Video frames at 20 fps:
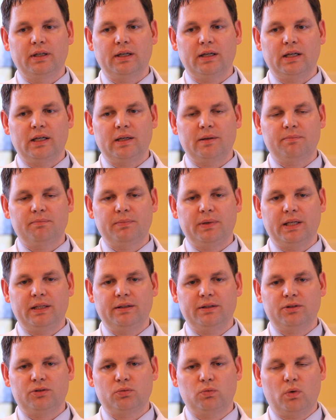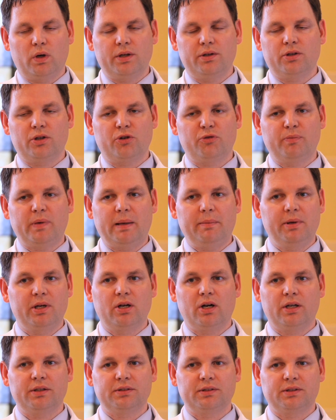And this one nerve may be
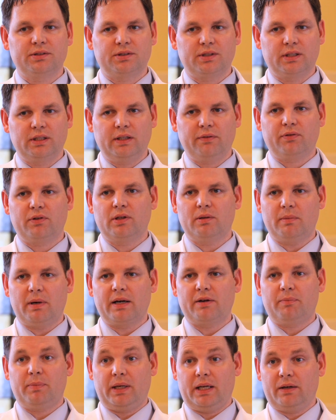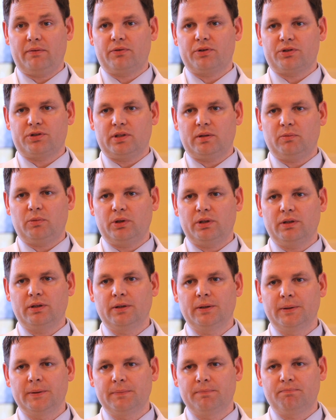causing a significant amount of pain for someone.
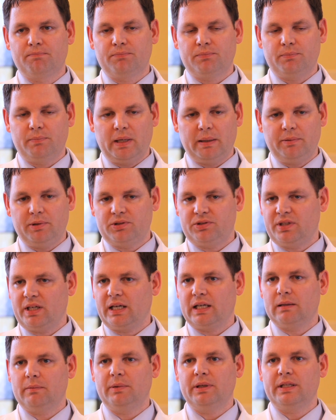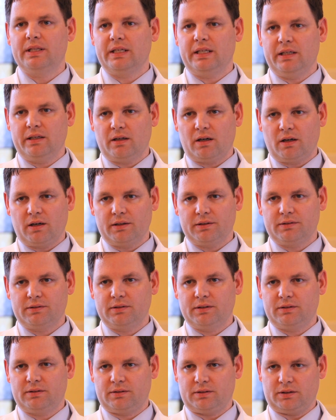Maybe it's taken them into the ER,
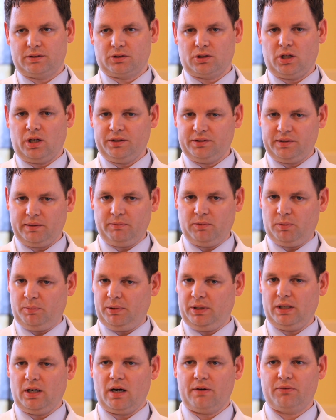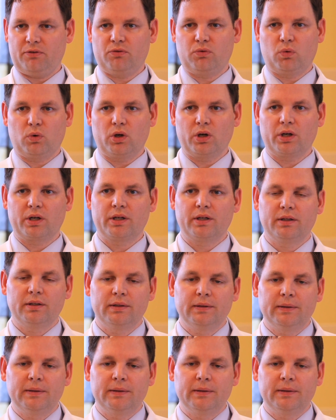it's caused them to be off of work,